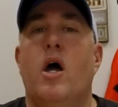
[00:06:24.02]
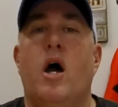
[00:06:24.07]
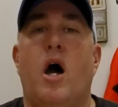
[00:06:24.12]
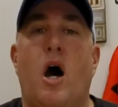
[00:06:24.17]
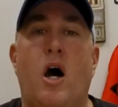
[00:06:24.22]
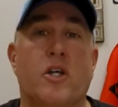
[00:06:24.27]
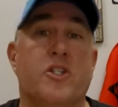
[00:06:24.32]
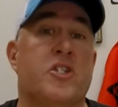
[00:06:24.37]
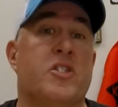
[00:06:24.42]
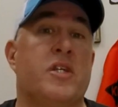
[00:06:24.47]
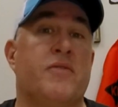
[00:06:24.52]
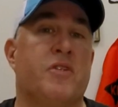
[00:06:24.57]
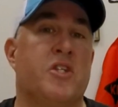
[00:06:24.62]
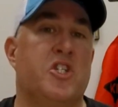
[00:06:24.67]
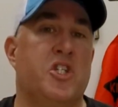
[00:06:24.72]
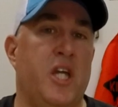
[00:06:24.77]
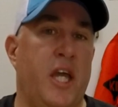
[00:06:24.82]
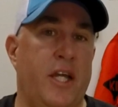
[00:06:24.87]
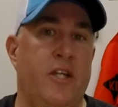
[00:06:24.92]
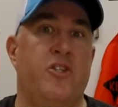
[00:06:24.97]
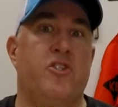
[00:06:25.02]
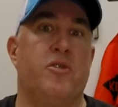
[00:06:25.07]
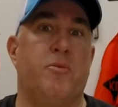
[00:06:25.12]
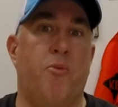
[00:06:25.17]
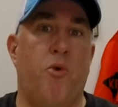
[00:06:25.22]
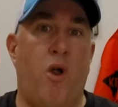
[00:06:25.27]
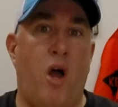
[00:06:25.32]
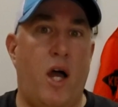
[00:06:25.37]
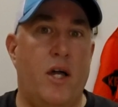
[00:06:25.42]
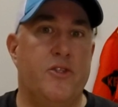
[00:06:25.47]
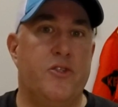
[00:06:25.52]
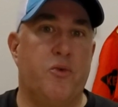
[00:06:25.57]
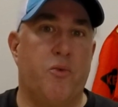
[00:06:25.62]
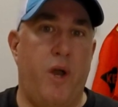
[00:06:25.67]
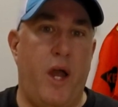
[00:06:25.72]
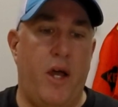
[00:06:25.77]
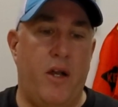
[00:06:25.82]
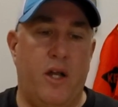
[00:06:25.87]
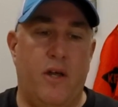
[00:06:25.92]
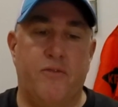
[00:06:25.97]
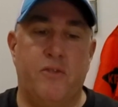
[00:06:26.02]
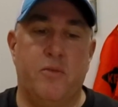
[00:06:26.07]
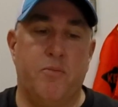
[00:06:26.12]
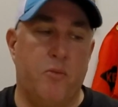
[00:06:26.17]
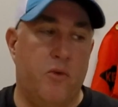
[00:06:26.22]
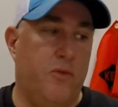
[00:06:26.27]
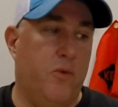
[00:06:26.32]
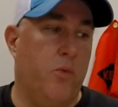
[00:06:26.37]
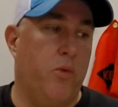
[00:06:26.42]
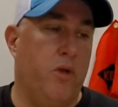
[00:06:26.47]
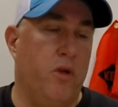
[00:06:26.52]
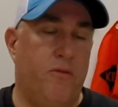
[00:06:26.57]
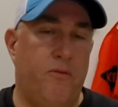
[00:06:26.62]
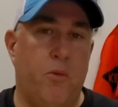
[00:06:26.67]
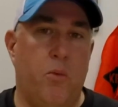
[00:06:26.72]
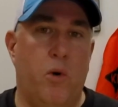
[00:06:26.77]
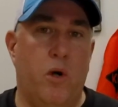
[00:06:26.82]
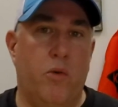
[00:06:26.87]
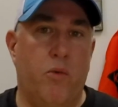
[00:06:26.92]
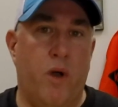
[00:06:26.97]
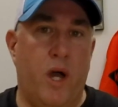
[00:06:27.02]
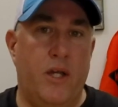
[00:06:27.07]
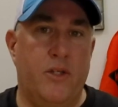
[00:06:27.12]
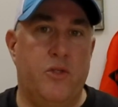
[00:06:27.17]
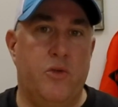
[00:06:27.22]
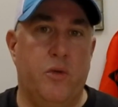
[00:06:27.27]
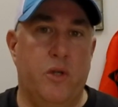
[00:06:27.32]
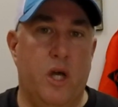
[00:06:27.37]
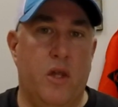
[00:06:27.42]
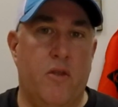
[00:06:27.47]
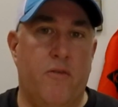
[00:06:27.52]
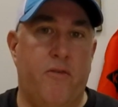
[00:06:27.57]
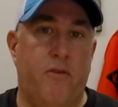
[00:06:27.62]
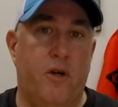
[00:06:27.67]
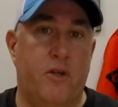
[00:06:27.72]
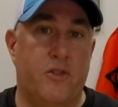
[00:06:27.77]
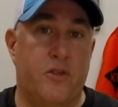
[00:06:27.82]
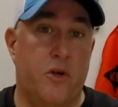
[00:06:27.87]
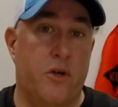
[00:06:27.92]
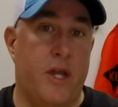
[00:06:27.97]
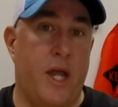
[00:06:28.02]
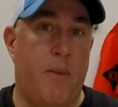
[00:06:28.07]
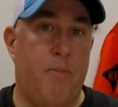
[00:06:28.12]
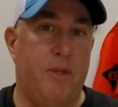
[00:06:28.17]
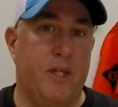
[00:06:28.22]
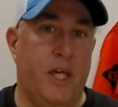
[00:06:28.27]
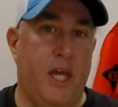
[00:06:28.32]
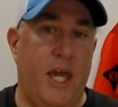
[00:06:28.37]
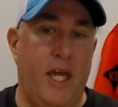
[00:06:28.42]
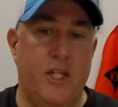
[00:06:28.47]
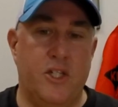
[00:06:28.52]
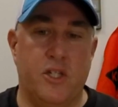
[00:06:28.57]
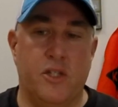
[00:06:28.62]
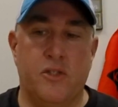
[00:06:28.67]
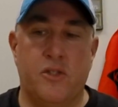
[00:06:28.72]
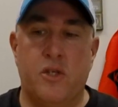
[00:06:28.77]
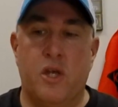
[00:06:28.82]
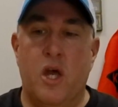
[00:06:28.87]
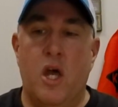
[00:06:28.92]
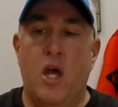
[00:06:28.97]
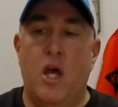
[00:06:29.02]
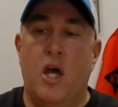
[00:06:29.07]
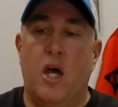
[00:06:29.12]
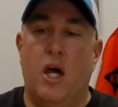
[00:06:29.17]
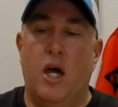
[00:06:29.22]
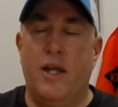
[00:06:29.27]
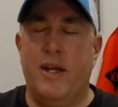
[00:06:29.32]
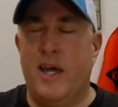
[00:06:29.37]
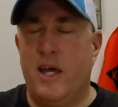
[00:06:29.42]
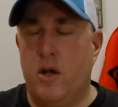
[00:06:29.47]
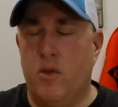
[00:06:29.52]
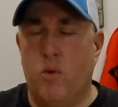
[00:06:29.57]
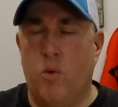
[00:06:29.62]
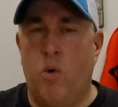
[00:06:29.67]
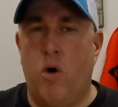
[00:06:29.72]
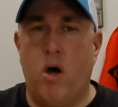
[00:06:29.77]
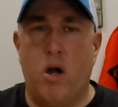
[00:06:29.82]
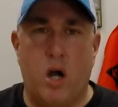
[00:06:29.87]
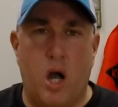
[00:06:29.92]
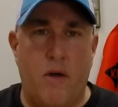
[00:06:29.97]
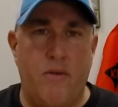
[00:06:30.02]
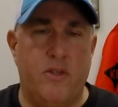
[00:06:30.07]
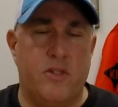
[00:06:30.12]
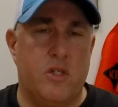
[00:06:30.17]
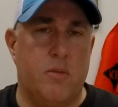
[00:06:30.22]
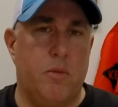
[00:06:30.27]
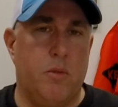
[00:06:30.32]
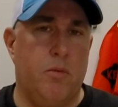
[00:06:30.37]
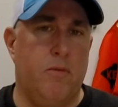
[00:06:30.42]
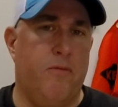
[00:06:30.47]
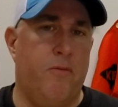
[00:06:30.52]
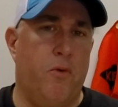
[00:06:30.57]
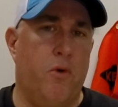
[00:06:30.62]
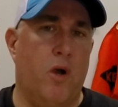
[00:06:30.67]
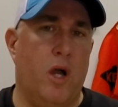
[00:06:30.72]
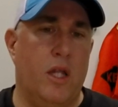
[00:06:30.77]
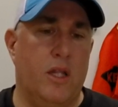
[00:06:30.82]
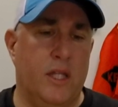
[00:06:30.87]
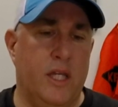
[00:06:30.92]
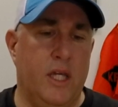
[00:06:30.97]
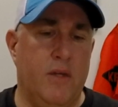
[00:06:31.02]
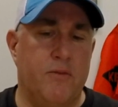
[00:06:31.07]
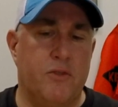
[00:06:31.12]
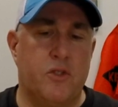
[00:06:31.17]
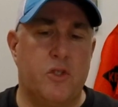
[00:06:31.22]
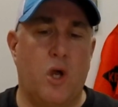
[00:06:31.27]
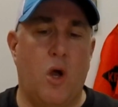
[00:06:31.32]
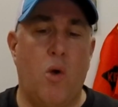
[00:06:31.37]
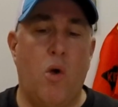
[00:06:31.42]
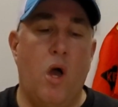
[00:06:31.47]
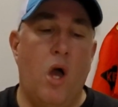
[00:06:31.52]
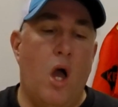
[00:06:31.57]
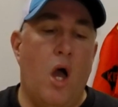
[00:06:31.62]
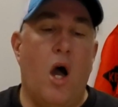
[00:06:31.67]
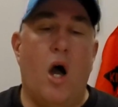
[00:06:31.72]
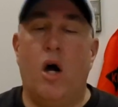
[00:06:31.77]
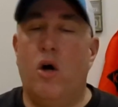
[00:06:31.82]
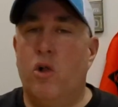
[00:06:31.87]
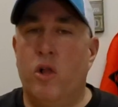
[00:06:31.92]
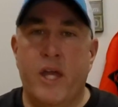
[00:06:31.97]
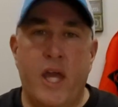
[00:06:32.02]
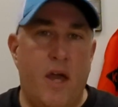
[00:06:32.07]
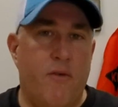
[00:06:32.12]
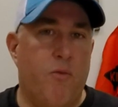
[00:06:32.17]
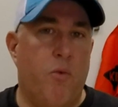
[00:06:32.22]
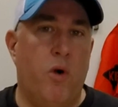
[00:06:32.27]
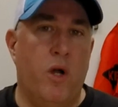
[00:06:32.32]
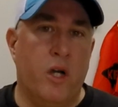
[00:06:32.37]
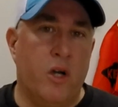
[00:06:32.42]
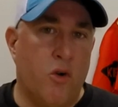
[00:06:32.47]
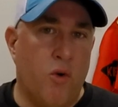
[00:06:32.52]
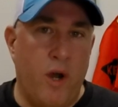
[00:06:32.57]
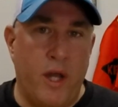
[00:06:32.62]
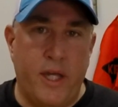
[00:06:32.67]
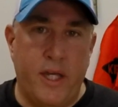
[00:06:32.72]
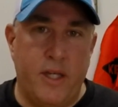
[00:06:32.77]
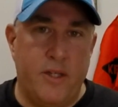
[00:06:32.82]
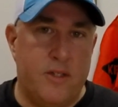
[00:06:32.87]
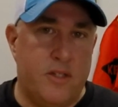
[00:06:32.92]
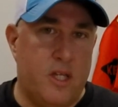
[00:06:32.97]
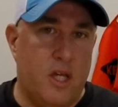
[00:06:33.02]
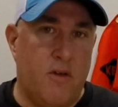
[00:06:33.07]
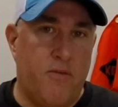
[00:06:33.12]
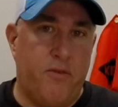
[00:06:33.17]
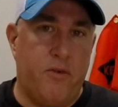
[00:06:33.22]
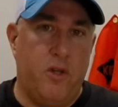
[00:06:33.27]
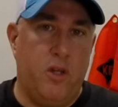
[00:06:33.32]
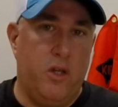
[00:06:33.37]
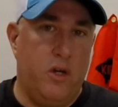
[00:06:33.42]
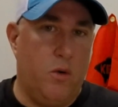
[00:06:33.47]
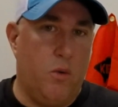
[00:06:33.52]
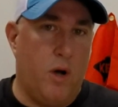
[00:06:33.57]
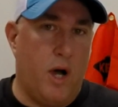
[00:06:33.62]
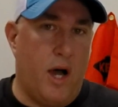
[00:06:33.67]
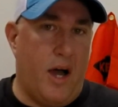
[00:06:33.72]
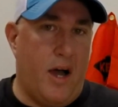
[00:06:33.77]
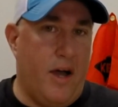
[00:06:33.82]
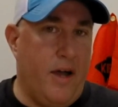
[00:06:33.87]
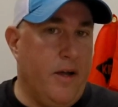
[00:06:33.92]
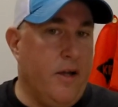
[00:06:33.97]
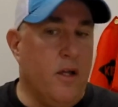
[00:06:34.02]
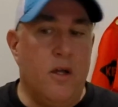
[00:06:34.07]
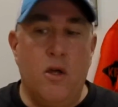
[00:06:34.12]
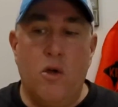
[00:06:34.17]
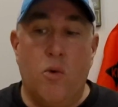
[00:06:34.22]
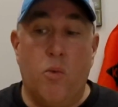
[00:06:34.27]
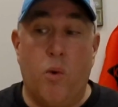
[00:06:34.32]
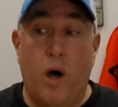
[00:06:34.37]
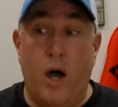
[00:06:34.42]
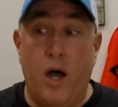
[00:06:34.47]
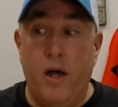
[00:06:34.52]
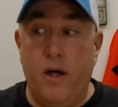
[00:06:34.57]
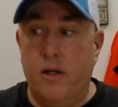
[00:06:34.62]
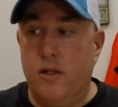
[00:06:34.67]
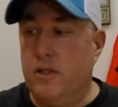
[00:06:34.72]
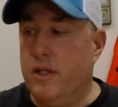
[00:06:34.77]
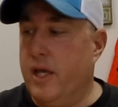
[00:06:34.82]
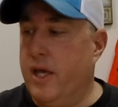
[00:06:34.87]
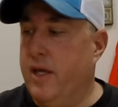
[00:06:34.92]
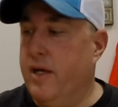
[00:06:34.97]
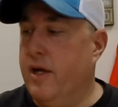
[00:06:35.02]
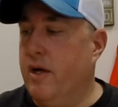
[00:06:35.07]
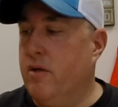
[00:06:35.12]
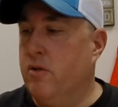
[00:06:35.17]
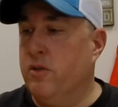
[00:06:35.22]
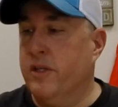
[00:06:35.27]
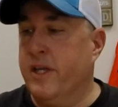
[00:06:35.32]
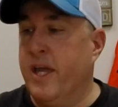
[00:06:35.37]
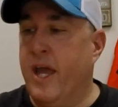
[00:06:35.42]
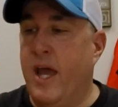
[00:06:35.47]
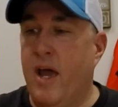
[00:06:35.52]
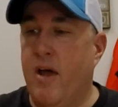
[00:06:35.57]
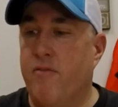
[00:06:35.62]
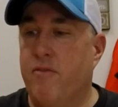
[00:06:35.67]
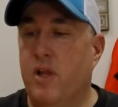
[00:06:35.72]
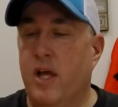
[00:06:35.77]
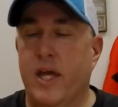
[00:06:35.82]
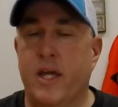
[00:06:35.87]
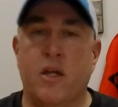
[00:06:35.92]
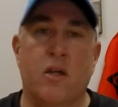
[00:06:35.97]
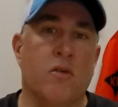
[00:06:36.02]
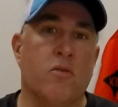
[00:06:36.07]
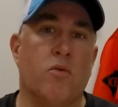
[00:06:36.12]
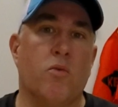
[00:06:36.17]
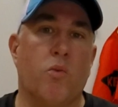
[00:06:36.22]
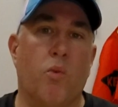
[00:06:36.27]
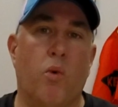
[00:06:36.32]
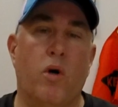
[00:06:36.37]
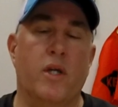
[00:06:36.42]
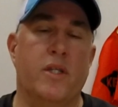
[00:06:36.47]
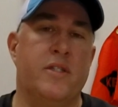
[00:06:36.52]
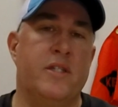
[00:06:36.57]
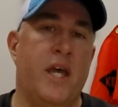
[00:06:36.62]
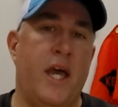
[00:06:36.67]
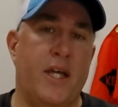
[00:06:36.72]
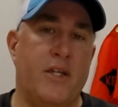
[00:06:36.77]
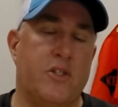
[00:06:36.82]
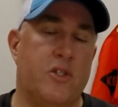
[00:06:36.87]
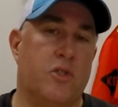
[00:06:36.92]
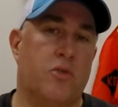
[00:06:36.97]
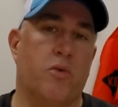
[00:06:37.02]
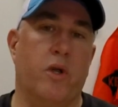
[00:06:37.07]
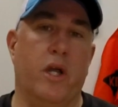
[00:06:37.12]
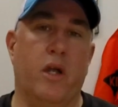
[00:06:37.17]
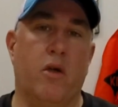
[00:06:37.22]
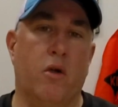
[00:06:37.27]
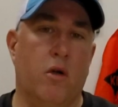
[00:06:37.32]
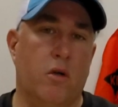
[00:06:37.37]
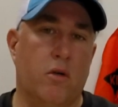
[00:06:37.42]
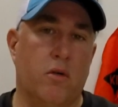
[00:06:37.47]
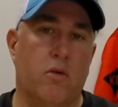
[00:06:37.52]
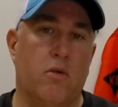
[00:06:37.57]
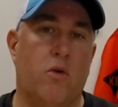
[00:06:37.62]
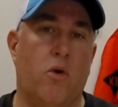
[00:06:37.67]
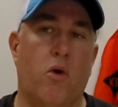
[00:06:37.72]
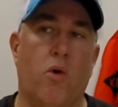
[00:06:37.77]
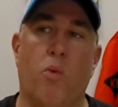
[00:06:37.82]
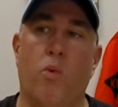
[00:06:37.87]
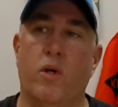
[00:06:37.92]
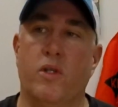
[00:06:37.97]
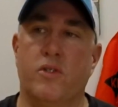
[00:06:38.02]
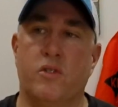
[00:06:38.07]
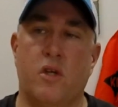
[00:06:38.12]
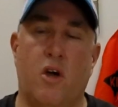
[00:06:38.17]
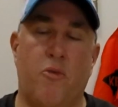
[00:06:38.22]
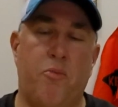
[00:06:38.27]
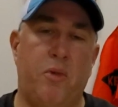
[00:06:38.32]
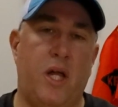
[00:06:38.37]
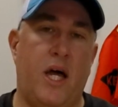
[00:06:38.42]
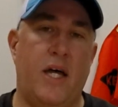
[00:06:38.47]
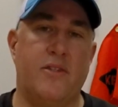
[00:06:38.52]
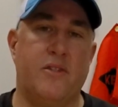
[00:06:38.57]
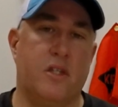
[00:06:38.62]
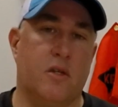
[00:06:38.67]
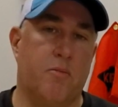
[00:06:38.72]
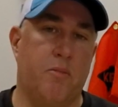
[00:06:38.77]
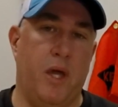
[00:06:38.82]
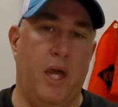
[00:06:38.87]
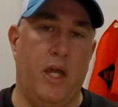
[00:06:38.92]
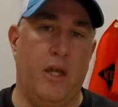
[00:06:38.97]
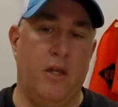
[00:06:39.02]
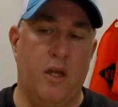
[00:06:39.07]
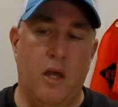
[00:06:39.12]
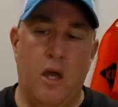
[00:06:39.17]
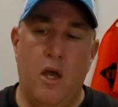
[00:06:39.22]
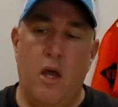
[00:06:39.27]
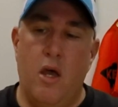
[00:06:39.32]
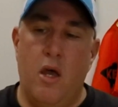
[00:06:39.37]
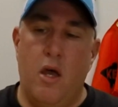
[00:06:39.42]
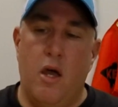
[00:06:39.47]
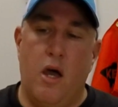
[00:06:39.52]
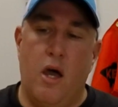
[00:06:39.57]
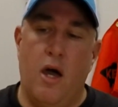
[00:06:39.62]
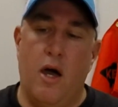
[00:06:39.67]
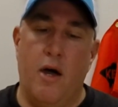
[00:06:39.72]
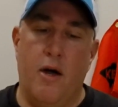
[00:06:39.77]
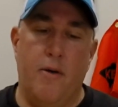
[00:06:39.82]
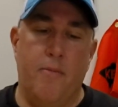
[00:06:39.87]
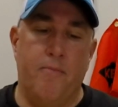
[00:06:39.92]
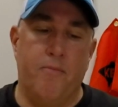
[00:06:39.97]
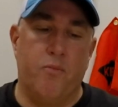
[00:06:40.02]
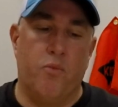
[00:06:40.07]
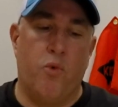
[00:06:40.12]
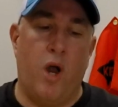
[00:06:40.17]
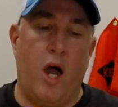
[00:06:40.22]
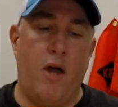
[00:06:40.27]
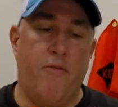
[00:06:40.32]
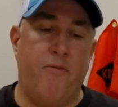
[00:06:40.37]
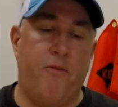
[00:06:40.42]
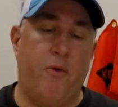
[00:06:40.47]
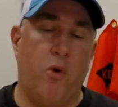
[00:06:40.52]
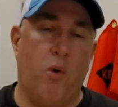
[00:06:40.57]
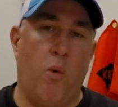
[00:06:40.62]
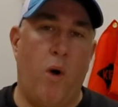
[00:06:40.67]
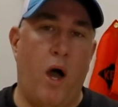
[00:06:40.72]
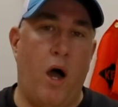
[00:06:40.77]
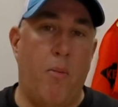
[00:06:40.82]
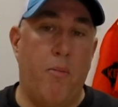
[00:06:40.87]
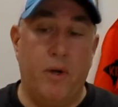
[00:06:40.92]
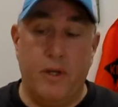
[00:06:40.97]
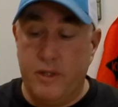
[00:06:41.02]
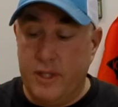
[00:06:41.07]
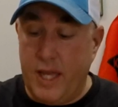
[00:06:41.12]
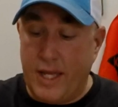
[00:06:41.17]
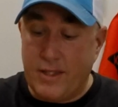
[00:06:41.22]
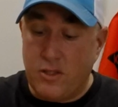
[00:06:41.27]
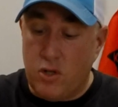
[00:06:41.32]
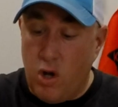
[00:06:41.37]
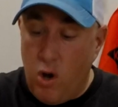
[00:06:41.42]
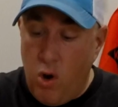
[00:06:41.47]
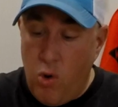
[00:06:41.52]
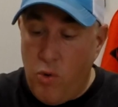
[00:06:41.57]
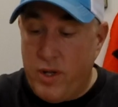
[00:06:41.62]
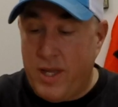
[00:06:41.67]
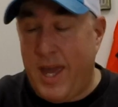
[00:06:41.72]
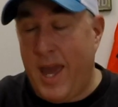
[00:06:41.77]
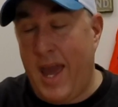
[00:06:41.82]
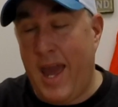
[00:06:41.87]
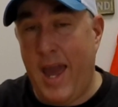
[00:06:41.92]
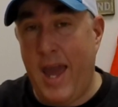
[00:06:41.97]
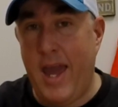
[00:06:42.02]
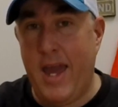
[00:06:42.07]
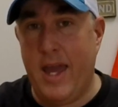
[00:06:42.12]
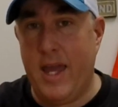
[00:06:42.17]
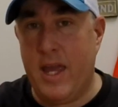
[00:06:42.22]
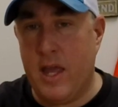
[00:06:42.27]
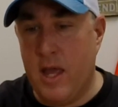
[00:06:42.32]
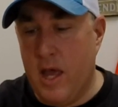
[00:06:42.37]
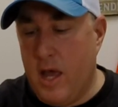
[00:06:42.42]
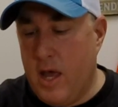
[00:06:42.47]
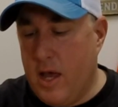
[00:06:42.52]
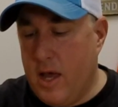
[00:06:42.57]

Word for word: I'll just have to change some rods around. I'll have to move the reel from one rod to another for certain applications. Not on the water, obviously, before I leave. So I'll only have one cranking stick for a little while, and I'll only have like one Texas rig or one soft plastic bait rod for a while, but that's okay.